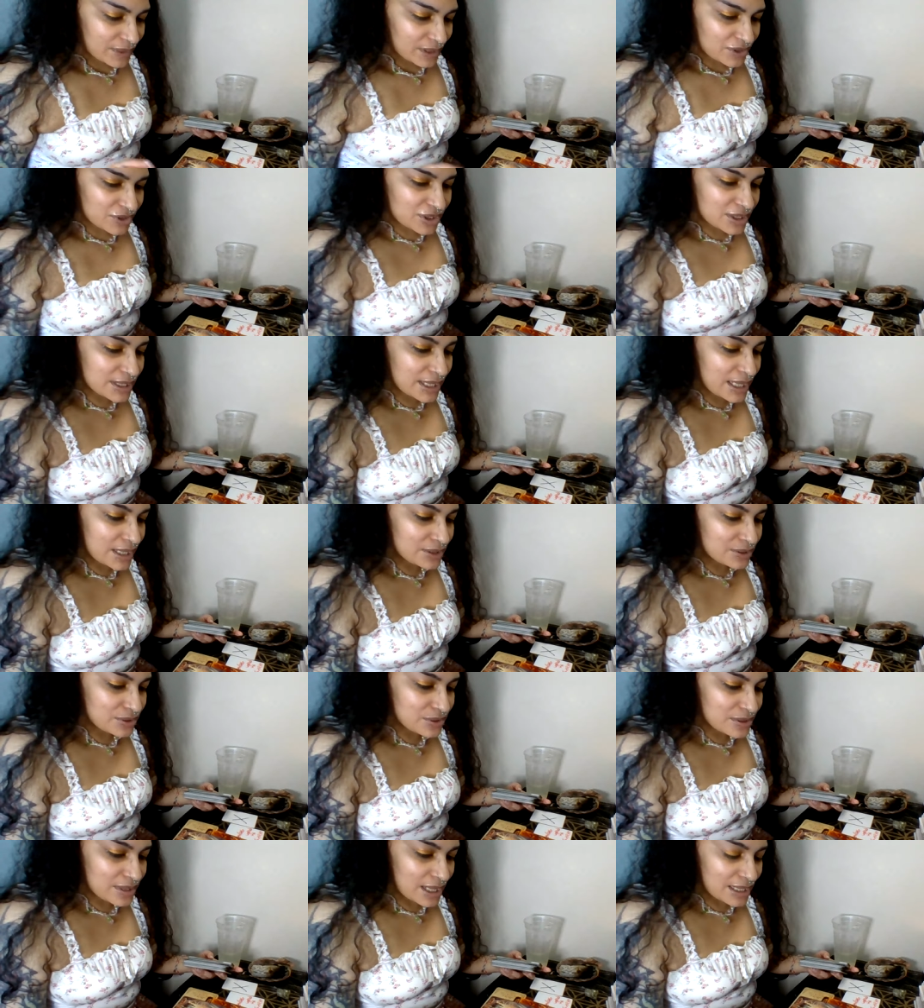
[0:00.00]
She
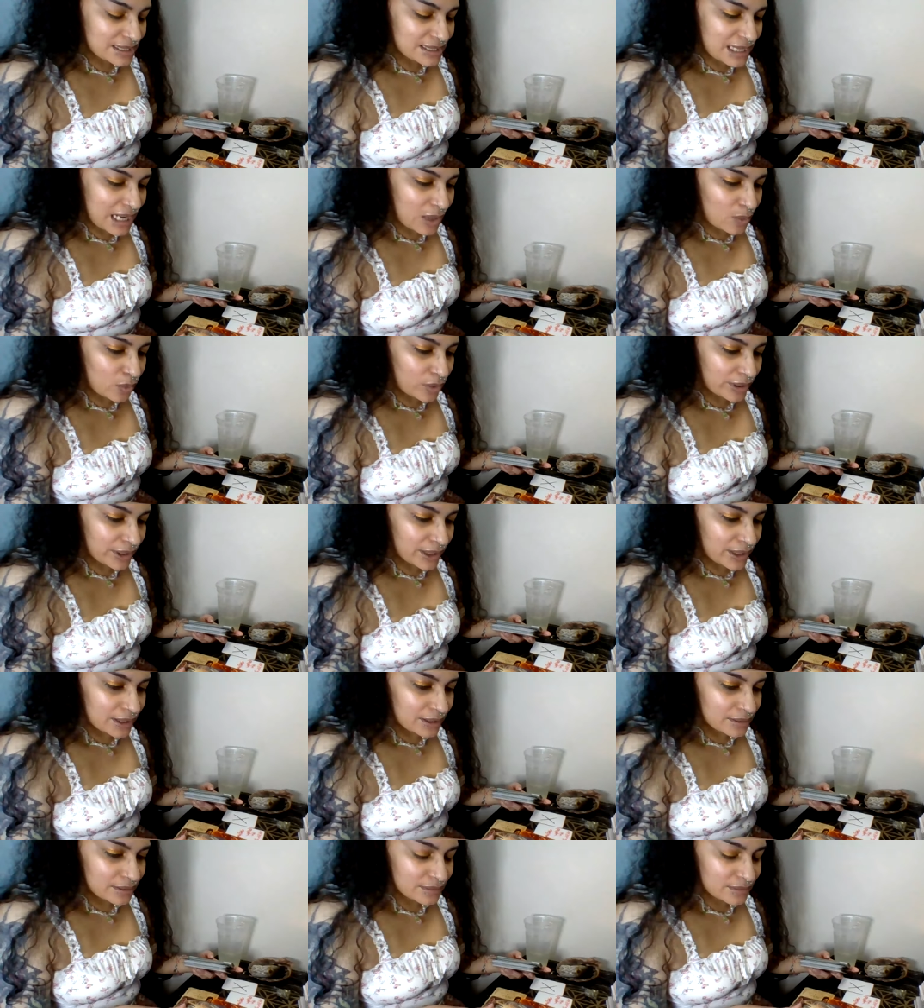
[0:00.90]
can't do that. It's not
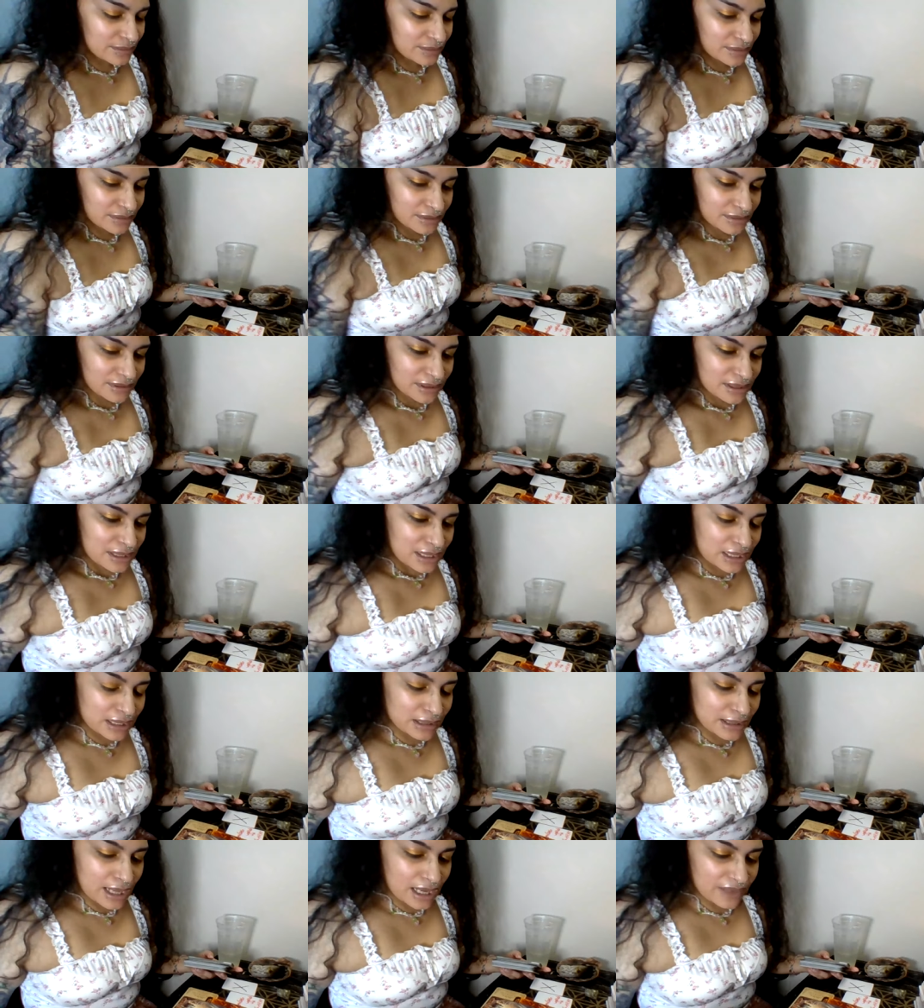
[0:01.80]
working.
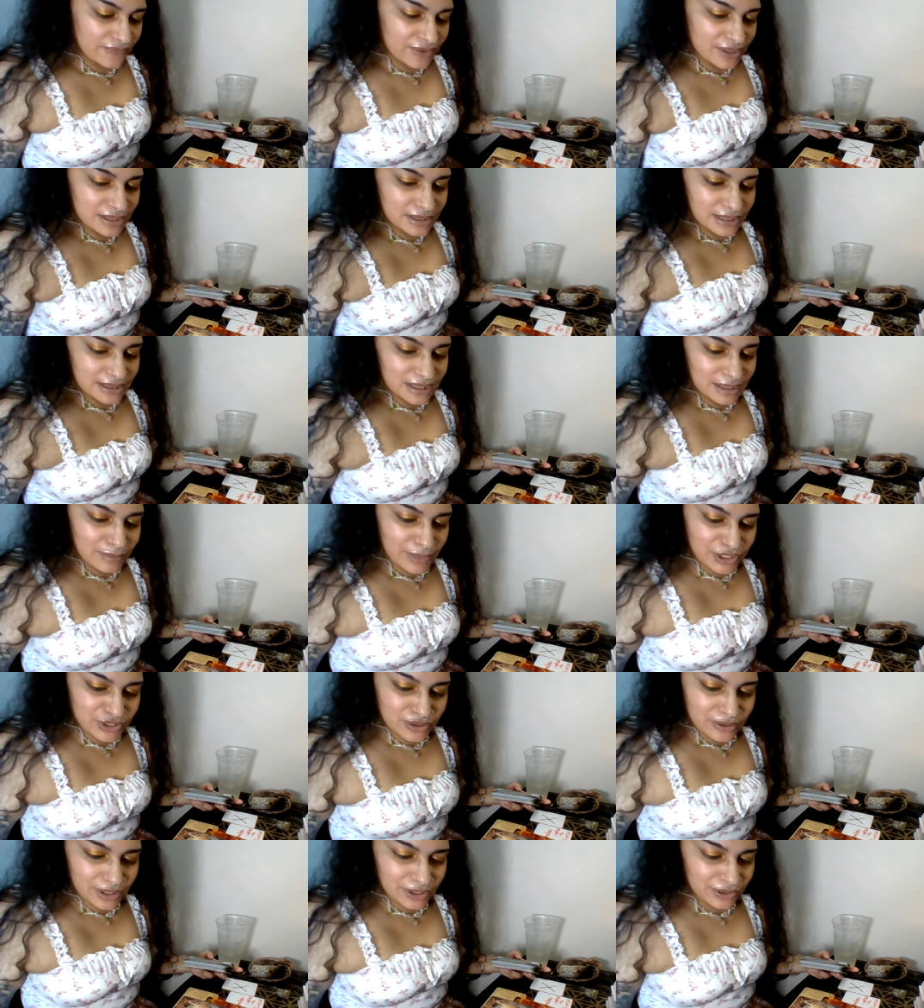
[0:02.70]
And a lot of it is like to
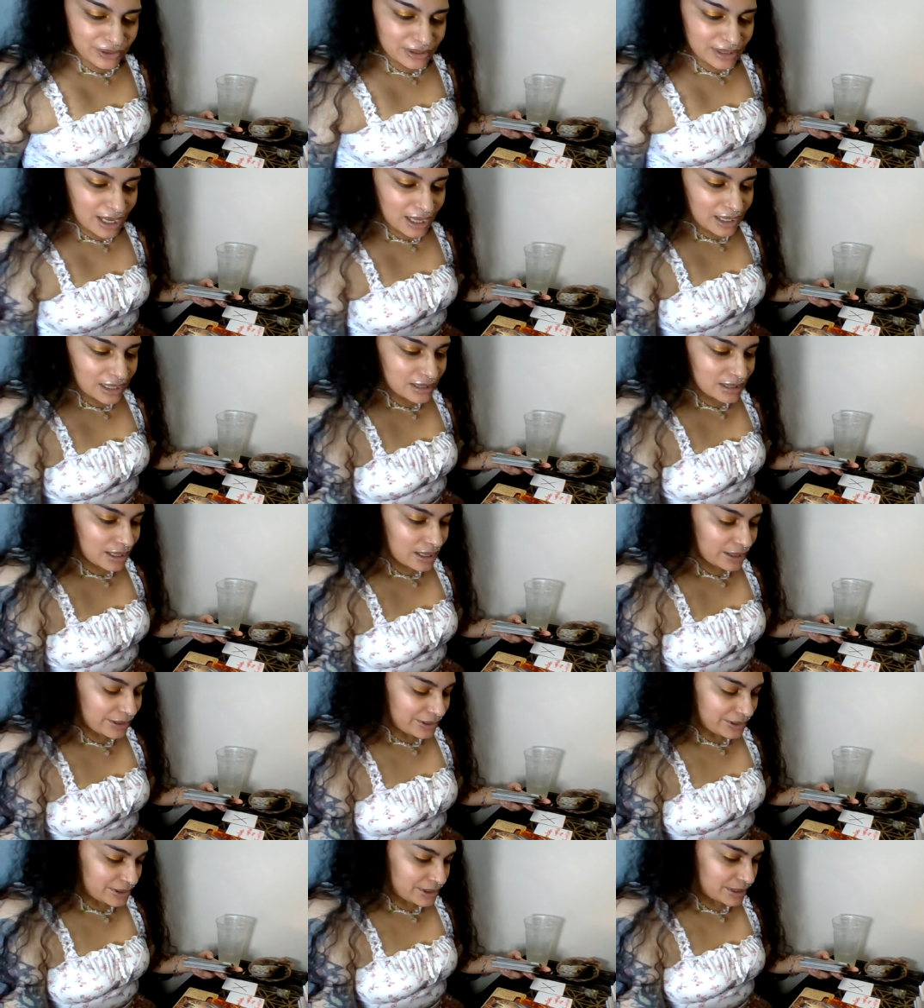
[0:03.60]
make sure that you're not in that
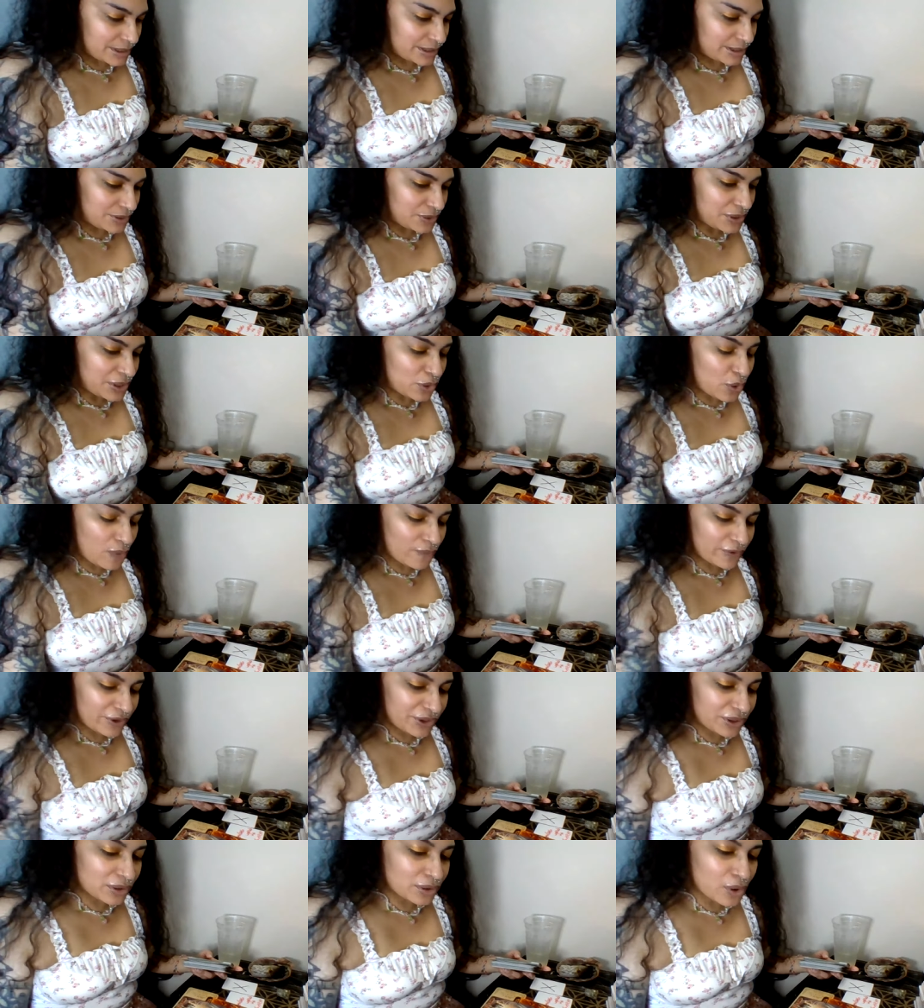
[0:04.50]
energy. You can
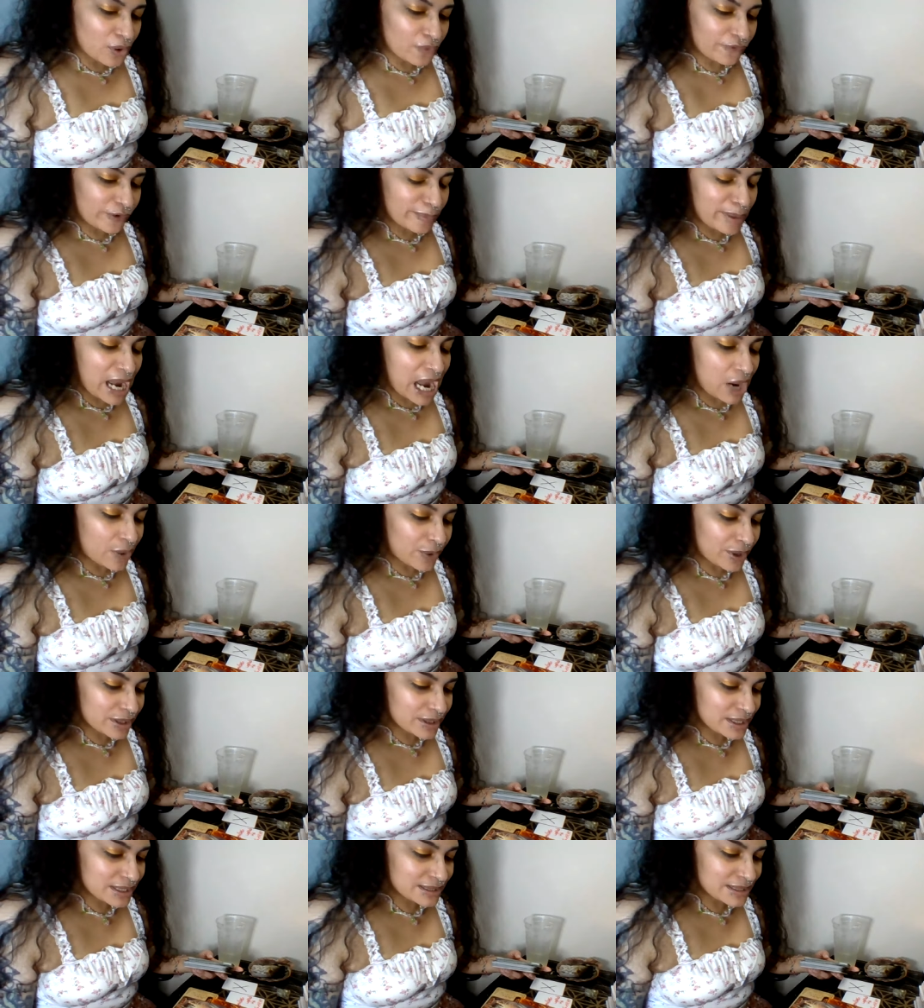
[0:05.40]
over, you're
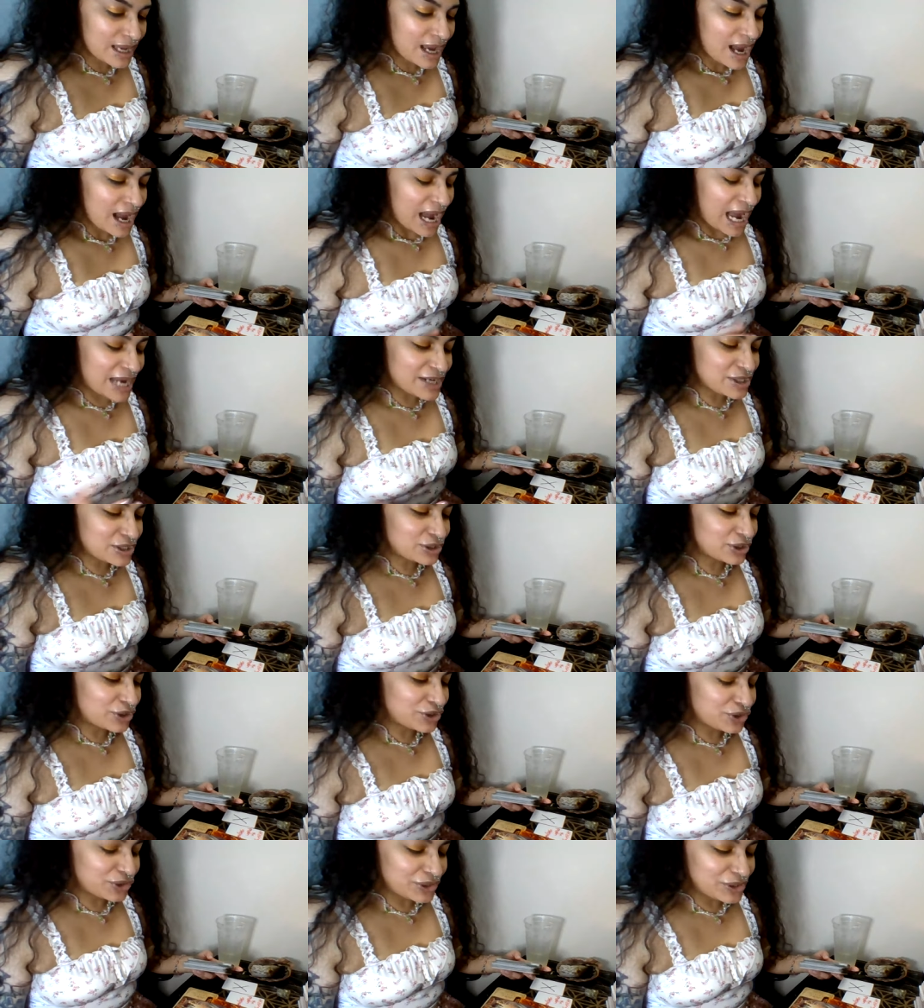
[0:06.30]
overpowering this. I just
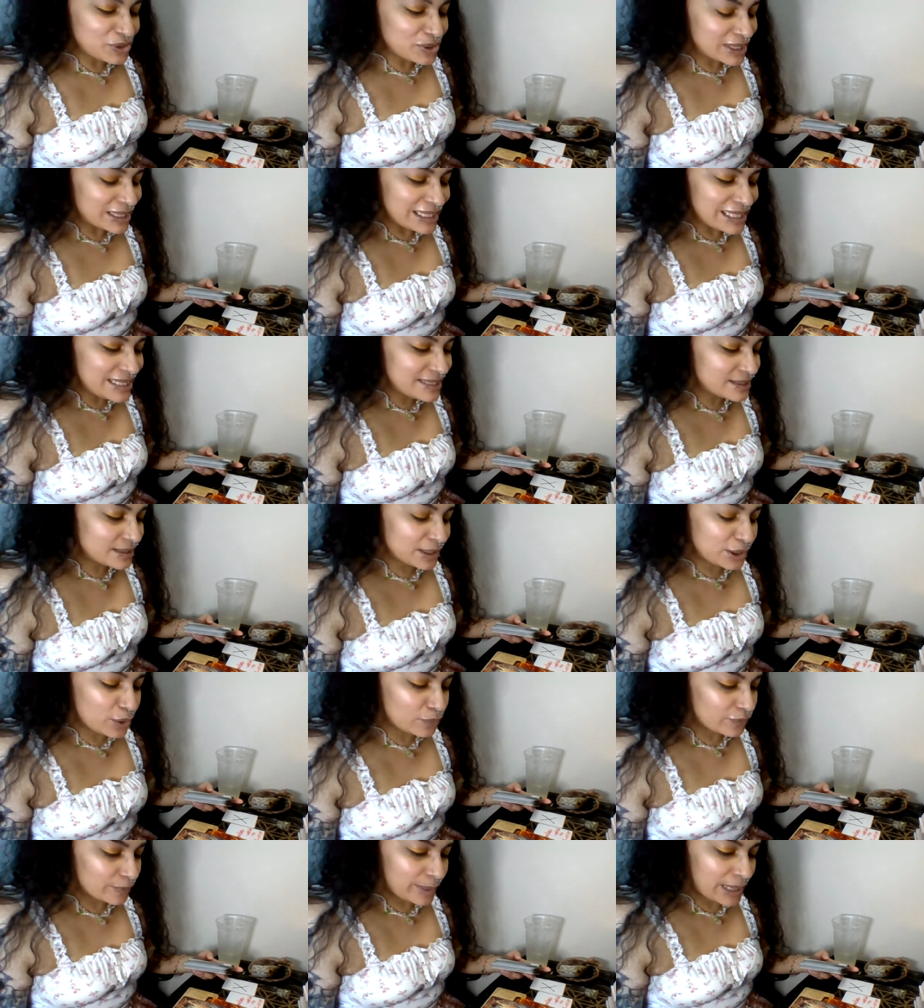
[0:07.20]
heard you're, you can
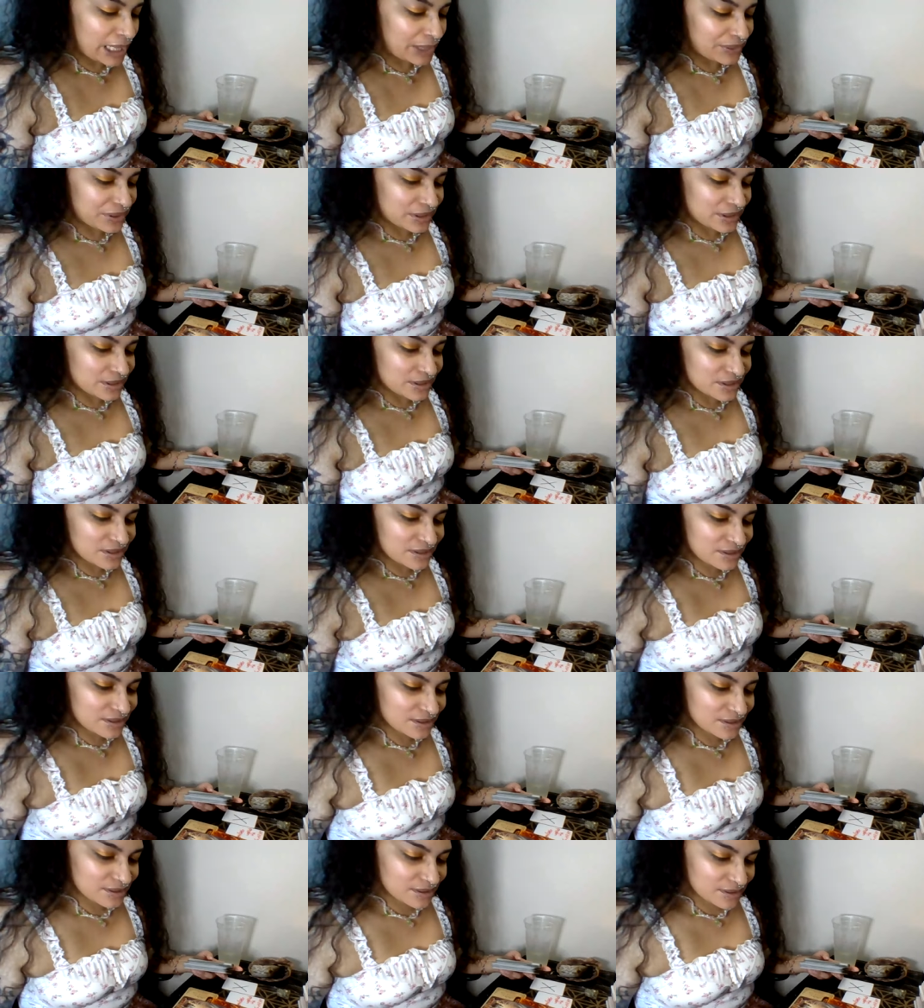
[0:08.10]
easily overpower this.